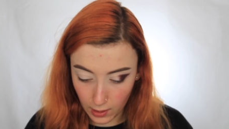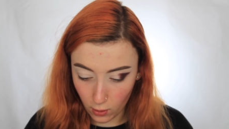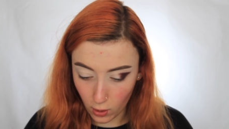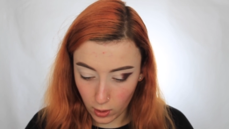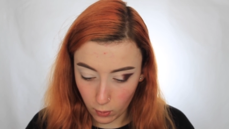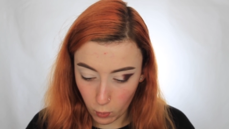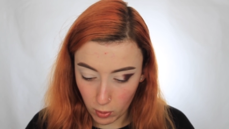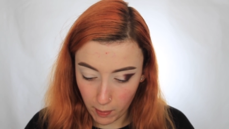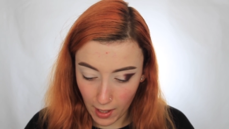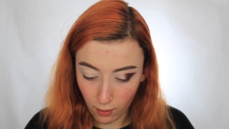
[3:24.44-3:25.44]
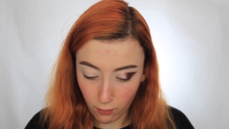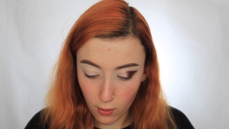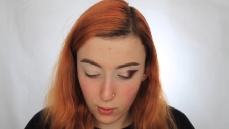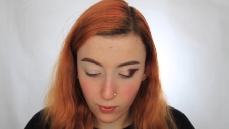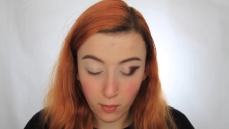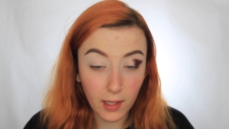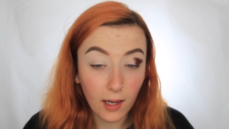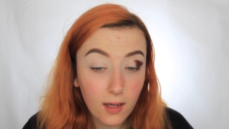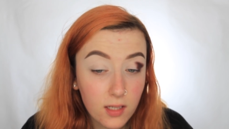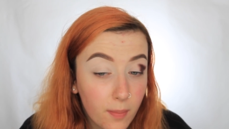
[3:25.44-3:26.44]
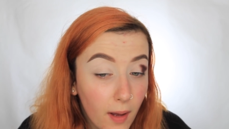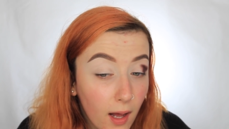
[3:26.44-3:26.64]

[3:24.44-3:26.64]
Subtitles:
Now going in with Back Rolls from the Alyssa